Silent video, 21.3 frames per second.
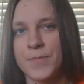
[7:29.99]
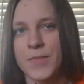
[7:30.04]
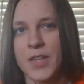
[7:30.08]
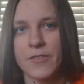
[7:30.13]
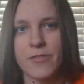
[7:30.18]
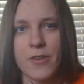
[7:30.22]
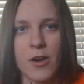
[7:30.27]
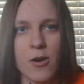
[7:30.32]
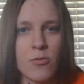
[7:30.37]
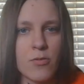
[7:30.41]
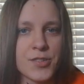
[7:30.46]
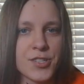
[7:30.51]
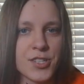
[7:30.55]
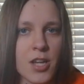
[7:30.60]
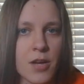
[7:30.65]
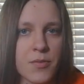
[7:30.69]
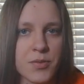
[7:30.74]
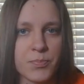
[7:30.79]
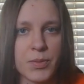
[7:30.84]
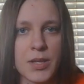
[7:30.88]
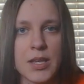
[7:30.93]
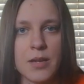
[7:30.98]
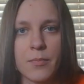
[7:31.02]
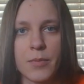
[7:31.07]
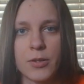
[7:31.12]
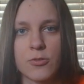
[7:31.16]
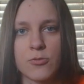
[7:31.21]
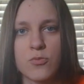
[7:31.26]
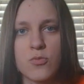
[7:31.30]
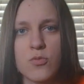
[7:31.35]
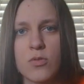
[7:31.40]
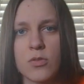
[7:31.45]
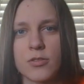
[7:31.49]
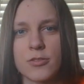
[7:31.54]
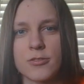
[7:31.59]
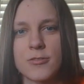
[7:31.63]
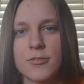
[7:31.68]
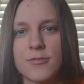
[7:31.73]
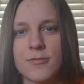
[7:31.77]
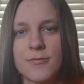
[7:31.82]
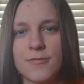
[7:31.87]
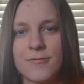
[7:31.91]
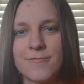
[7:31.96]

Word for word: If everyone stops playing by the rules,